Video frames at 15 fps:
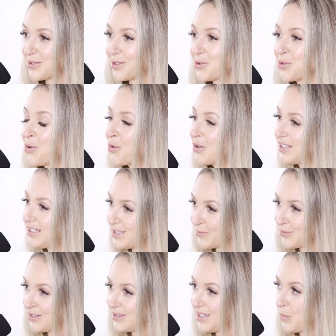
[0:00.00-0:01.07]
There's a totally
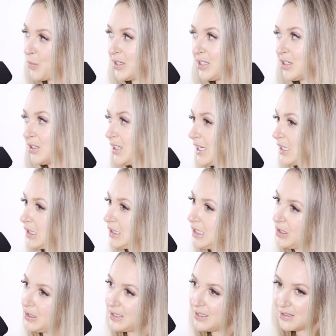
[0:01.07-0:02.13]
different thing when you're like
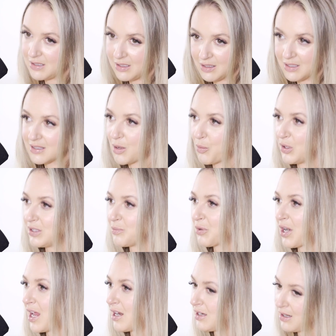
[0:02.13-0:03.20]
literally stealing someone's
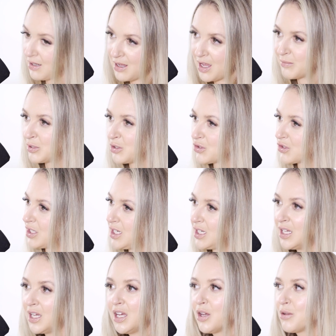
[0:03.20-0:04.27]
branding, imagery,